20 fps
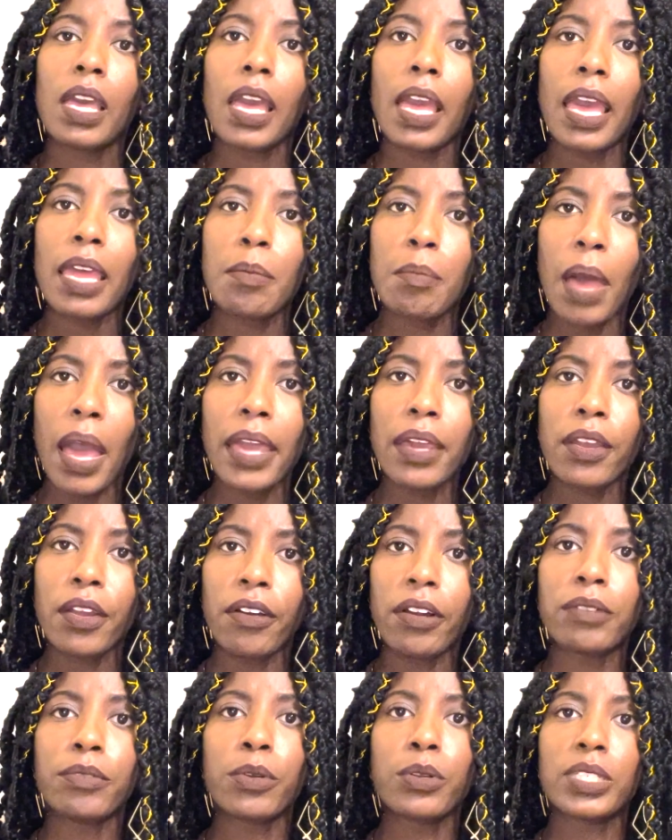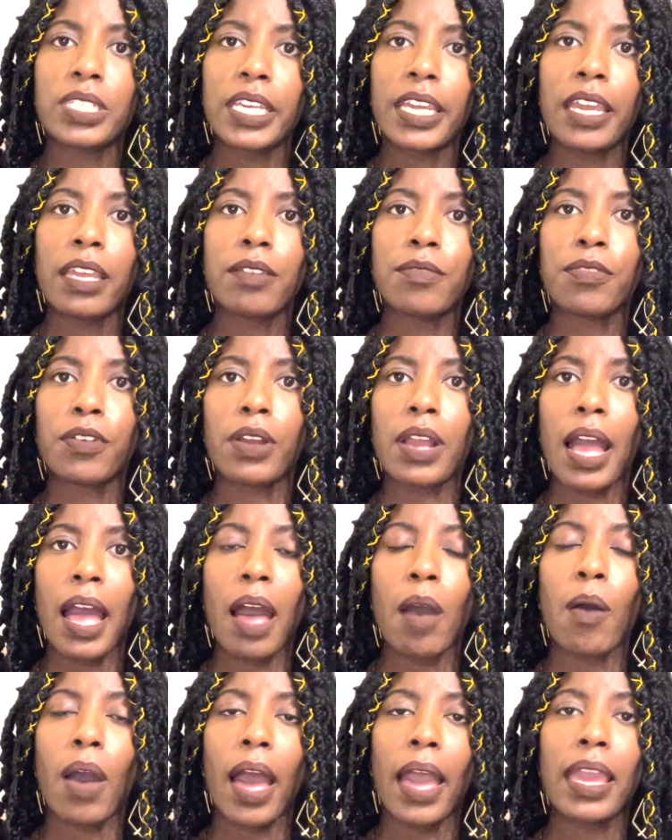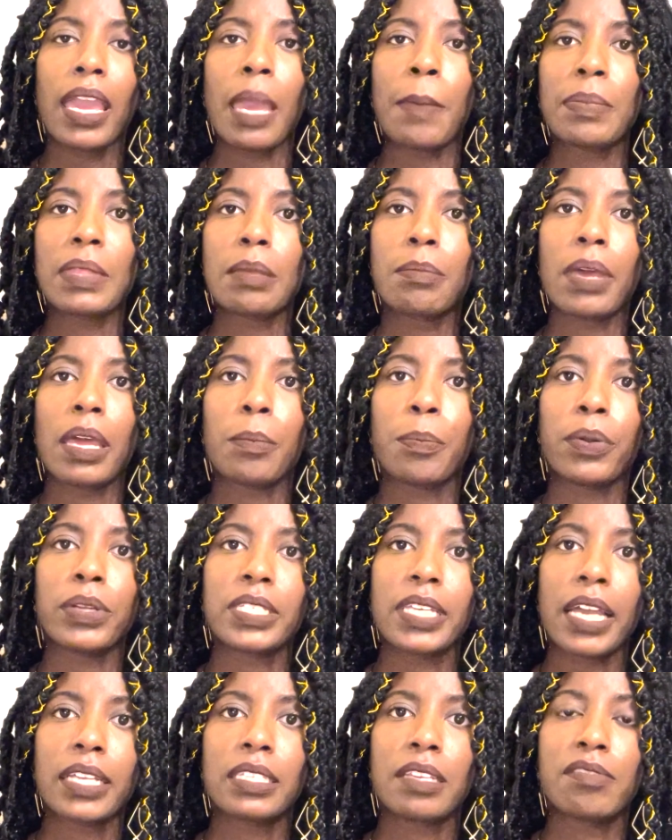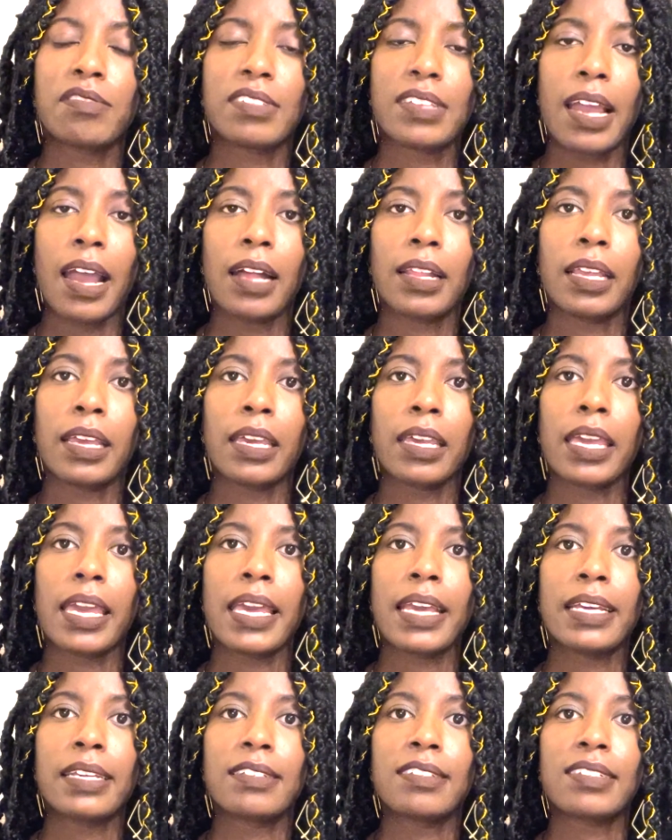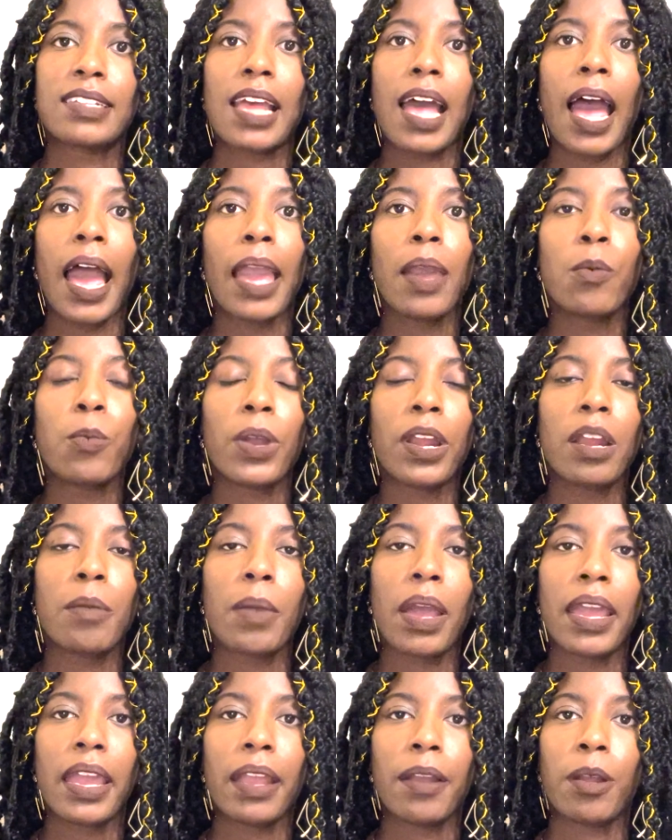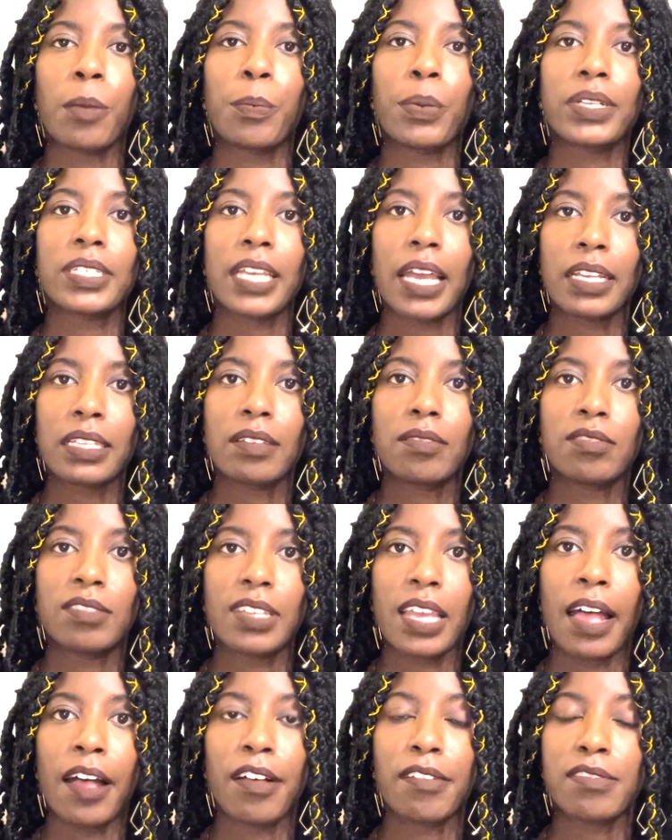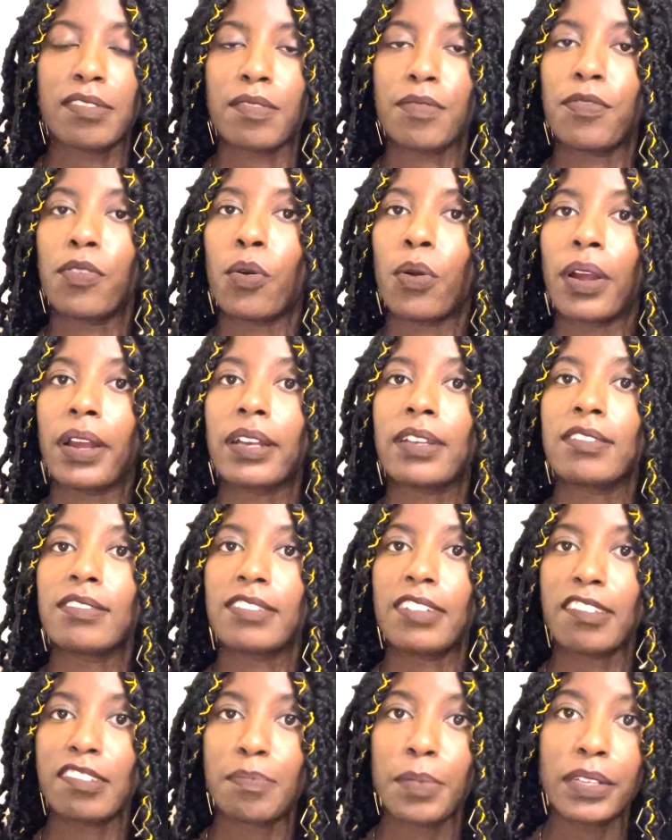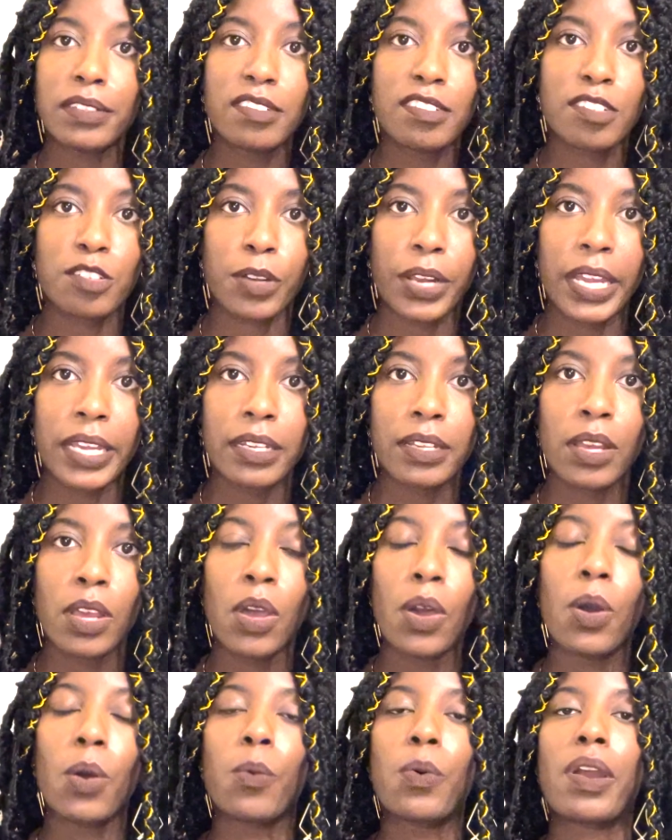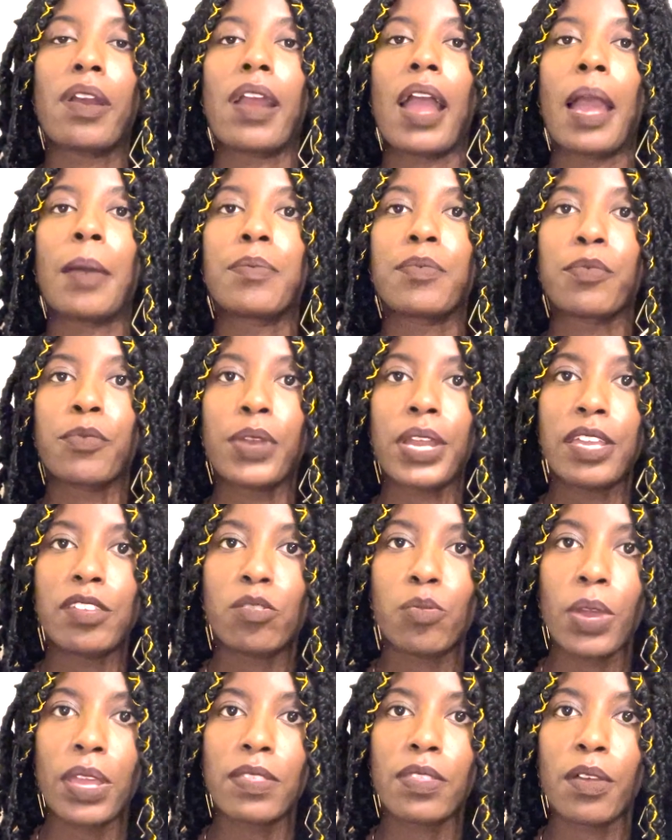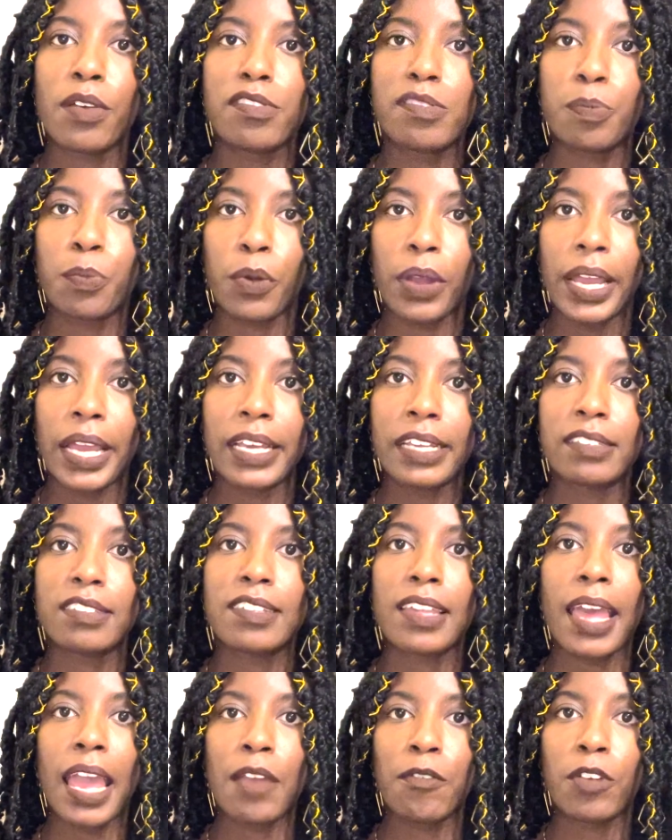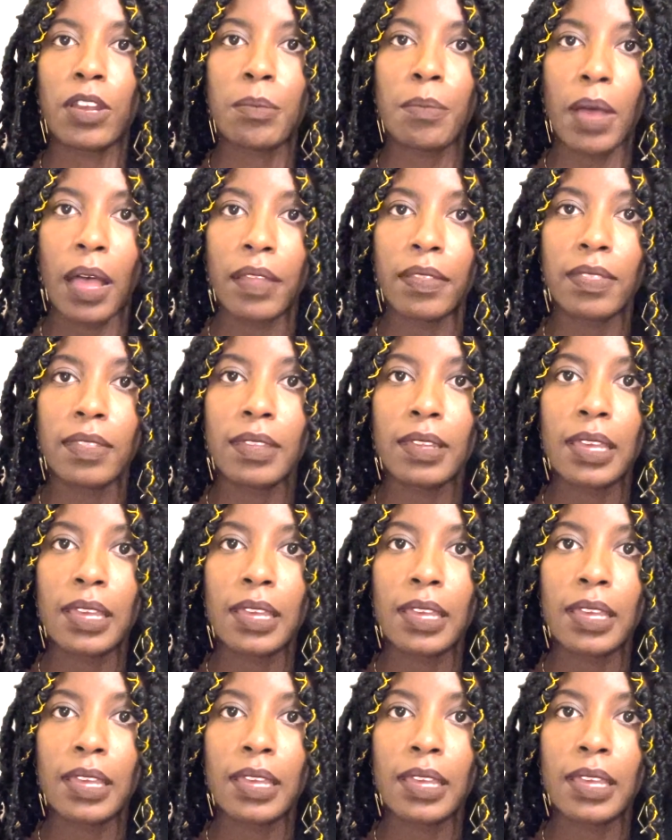And my current routine for how I implement protective styling is I wear my hair in protective styles for 6 months straight, where I'm redoing those braids every month.